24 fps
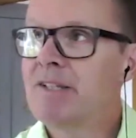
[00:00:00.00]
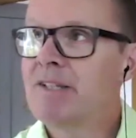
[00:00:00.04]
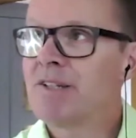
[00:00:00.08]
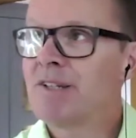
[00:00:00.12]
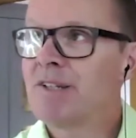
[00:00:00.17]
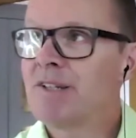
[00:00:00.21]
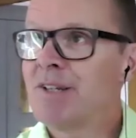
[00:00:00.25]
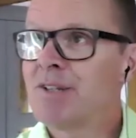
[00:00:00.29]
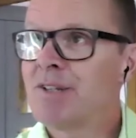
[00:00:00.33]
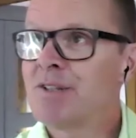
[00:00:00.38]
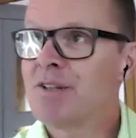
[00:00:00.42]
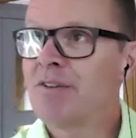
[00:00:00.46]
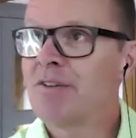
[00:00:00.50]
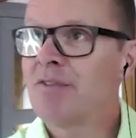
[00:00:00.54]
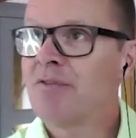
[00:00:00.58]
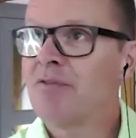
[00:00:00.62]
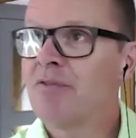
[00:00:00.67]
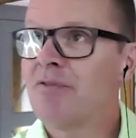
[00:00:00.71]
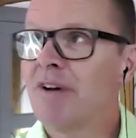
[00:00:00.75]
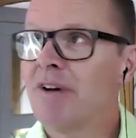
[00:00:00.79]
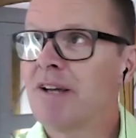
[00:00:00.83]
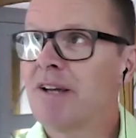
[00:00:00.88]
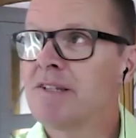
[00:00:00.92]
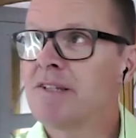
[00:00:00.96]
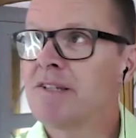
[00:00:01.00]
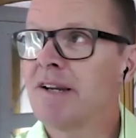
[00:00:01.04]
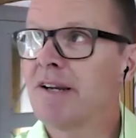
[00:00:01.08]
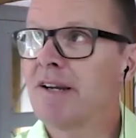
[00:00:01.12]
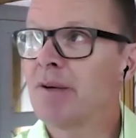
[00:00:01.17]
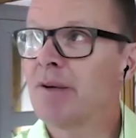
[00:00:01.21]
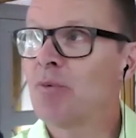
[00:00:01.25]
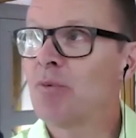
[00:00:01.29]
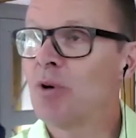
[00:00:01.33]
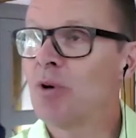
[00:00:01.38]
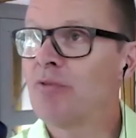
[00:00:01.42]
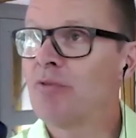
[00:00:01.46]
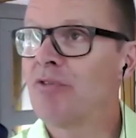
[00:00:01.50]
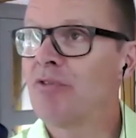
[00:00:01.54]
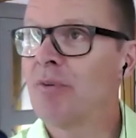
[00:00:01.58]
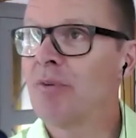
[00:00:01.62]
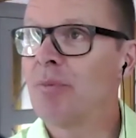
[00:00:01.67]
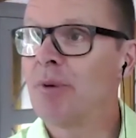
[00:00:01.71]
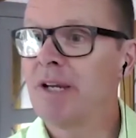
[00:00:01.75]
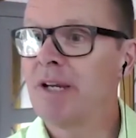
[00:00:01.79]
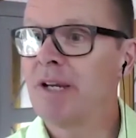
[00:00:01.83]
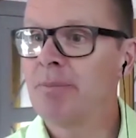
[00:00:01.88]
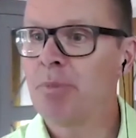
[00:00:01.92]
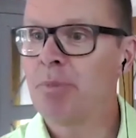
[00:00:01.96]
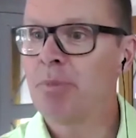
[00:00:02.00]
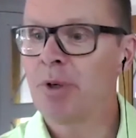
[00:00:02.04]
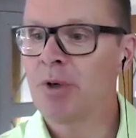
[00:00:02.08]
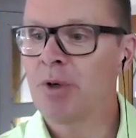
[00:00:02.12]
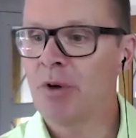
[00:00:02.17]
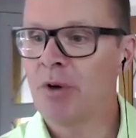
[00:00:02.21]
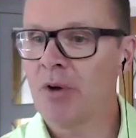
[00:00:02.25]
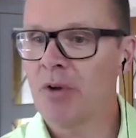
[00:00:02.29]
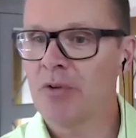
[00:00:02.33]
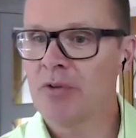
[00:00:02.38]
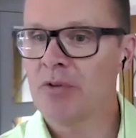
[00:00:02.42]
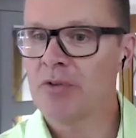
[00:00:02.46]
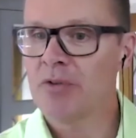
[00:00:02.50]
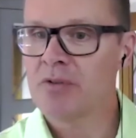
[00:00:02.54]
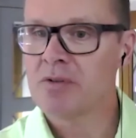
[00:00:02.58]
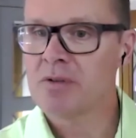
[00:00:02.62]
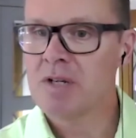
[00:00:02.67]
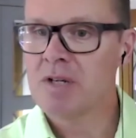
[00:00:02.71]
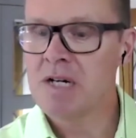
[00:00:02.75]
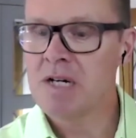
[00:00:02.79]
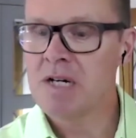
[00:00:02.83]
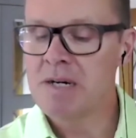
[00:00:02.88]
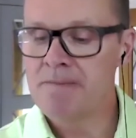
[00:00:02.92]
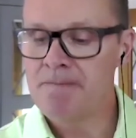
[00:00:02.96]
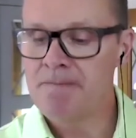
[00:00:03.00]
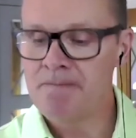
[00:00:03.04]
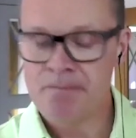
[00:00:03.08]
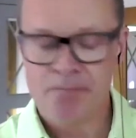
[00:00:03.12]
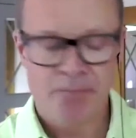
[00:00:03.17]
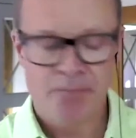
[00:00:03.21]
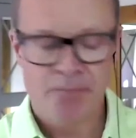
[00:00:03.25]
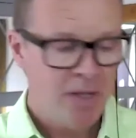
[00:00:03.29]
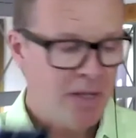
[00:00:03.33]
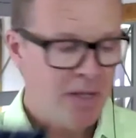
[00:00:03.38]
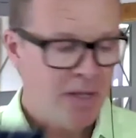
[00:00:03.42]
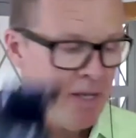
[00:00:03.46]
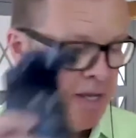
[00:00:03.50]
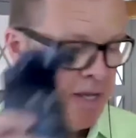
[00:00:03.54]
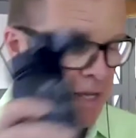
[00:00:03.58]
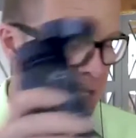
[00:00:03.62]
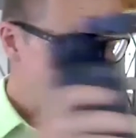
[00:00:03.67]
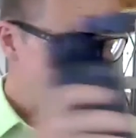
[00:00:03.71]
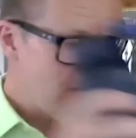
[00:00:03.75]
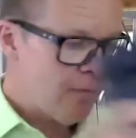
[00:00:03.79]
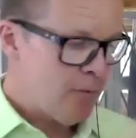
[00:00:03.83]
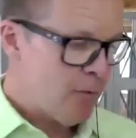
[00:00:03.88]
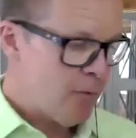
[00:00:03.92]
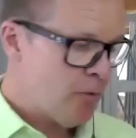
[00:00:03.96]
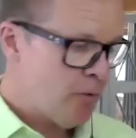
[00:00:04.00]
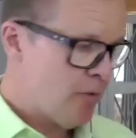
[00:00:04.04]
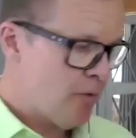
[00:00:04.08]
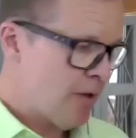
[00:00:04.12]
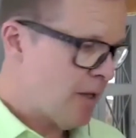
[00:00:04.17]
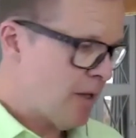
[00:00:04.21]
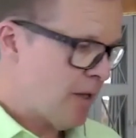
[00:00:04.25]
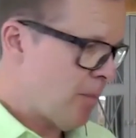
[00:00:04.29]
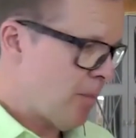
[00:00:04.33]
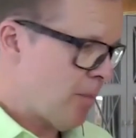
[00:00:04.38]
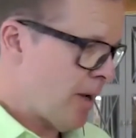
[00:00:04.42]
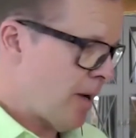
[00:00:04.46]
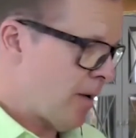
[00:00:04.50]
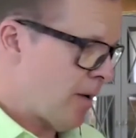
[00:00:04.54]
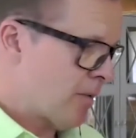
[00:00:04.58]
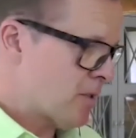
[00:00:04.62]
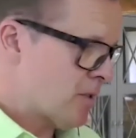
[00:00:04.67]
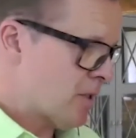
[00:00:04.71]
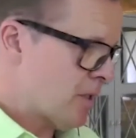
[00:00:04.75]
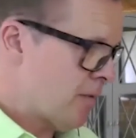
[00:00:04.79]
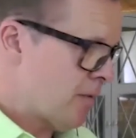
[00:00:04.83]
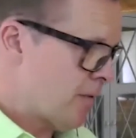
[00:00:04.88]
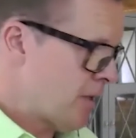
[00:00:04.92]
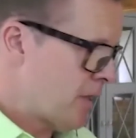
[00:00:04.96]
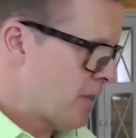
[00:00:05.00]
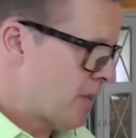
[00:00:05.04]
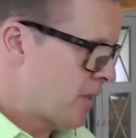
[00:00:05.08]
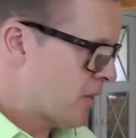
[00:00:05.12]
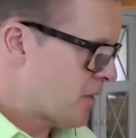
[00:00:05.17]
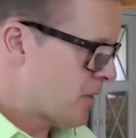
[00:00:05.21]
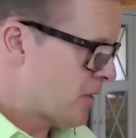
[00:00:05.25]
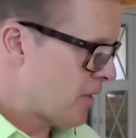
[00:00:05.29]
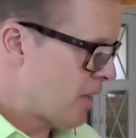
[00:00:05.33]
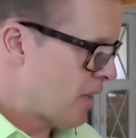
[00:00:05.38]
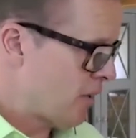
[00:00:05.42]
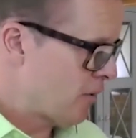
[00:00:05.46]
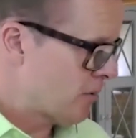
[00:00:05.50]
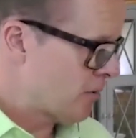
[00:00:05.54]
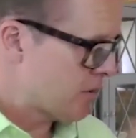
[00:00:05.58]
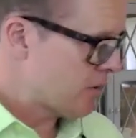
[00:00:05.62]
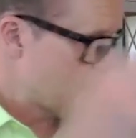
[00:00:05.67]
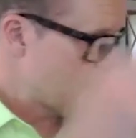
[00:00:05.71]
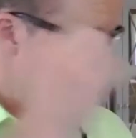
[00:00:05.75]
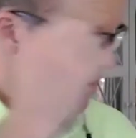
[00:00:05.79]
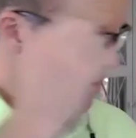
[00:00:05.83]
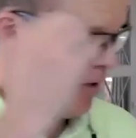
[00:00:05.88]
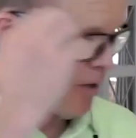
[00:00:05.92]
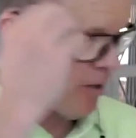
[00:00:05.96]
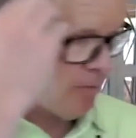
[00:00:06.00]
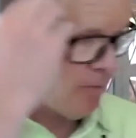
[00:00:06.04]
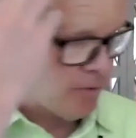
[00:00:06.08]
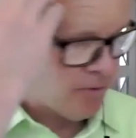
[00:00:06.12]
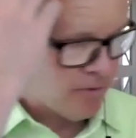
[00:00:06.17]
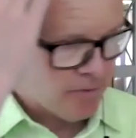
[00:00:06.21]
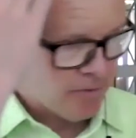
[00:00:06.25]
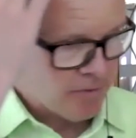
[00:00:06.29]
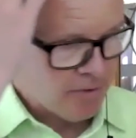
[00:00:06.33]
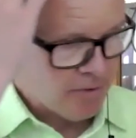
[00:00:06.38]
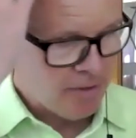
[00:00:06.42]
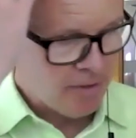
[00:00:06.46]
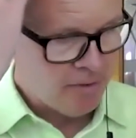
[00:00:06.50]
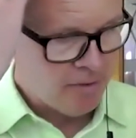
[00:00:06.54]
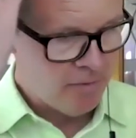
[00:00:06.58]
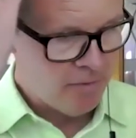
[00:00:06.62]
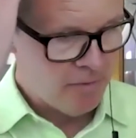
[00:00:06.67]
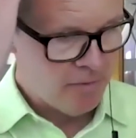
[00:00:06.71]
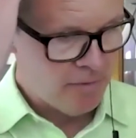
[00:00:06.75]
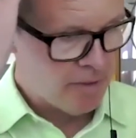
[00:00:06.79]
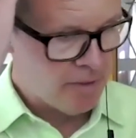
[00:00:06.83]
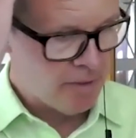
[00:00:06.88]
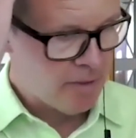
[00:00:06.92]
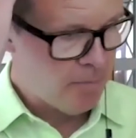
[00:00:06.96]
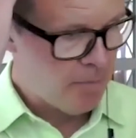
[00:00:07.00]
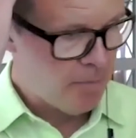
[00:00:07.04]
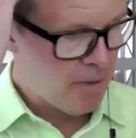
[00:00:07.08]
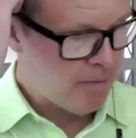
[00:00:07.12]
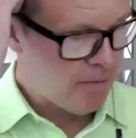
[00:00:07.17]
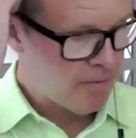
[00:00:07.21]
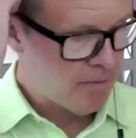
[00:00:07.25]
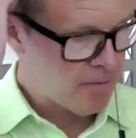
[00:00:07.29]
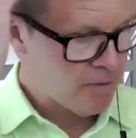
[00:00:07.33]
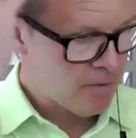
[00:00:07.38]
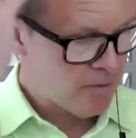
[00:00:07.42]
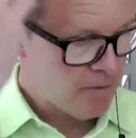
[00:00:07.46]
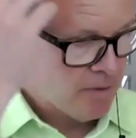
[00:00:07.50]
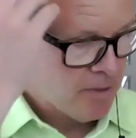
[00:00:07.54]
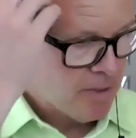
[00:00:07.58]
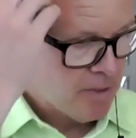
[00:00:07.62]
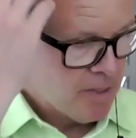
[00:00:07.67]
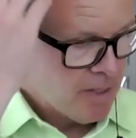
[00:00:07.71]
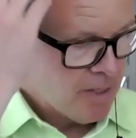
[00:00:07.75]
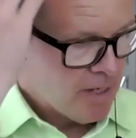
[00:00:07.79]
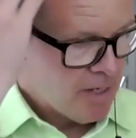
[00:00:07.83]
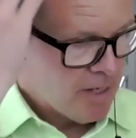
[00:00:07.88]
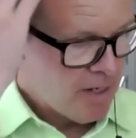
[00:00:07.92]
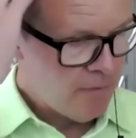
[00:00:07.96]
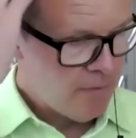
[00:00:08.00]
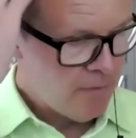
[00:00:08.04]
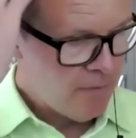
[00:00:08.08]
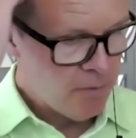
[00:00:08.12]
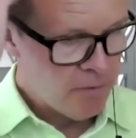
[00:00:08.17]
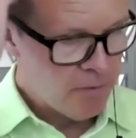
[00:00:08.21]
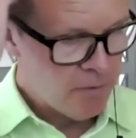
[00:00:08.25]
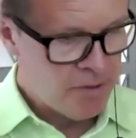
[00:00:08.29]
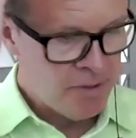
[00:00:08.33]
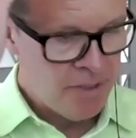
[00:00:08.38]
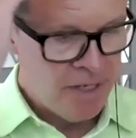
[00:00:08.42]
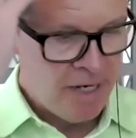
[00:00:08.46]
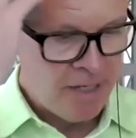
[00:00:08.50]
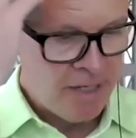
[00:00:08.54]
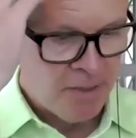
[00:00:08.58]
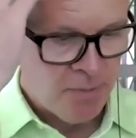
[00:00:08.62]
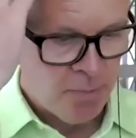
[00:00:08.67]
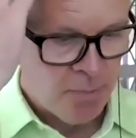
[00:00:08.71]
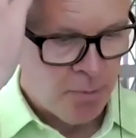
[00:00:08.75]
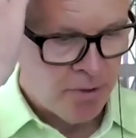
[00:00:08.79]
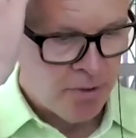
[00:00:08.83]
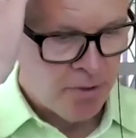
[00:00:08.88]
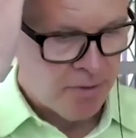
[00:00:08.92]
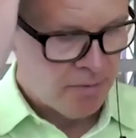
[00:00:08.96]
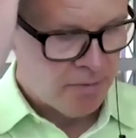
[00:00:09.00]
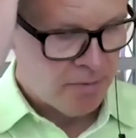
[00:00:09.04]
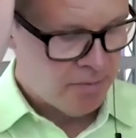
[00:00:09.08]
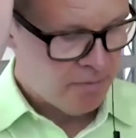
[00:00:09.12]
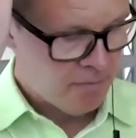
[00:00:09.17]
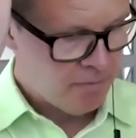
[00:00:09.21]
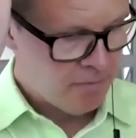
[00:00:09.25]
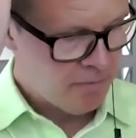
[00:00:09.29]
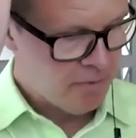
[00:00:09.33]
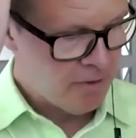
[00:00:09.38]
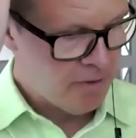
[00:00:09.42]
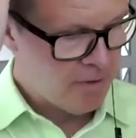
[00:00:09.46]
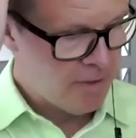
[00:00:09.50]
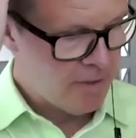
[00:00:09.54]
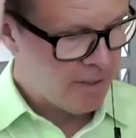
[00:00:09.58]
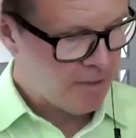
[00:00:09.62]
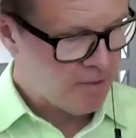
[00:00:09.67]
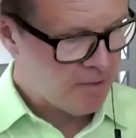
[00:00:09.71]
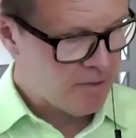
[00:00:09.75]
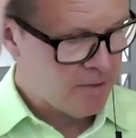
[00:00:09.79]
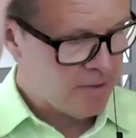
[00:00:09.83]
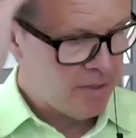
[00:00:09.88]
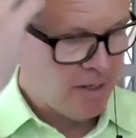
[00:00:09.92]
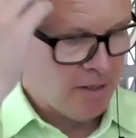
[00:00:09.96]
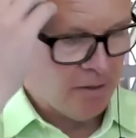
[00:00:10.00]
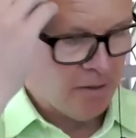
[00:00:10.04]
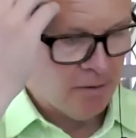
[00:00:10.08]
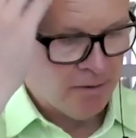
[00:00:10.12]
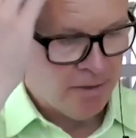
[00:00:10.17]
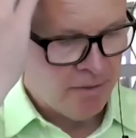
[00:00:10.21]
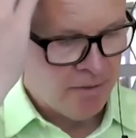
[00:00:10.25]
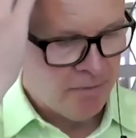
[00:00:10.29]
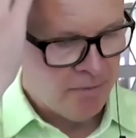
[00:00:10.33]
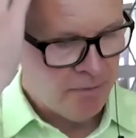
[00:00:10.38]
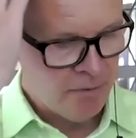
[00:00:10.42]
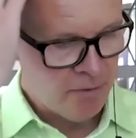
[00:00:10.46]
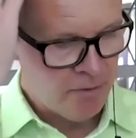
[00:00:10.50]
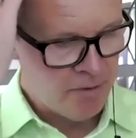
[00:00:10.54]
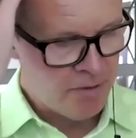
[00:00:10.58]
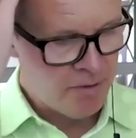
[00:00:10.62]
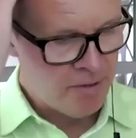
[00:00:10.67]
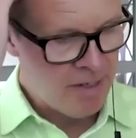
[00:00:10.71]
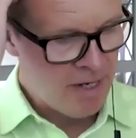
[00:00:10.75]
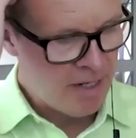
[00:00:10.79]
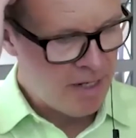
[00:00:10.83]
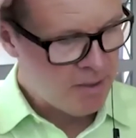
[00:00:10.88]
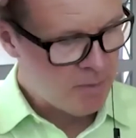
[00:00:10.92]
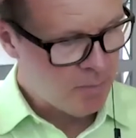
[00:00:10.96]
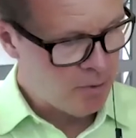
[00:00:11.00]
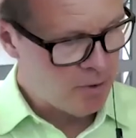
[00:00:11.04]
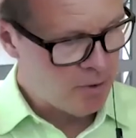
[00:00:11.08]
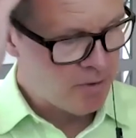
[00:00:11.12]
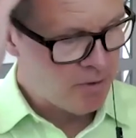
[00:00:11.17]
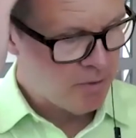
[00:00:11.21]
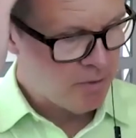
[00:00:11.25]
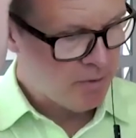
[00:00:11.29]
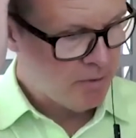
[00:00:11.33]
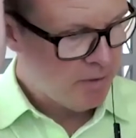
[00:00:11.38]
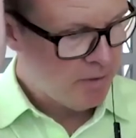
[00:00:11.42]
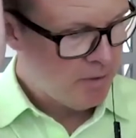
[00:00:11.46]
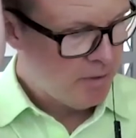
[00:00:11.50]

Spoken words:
it's a fascinating one for me because if you think about, even in the sales environments, and you think about if you're desperate for your next sale, if you're desperate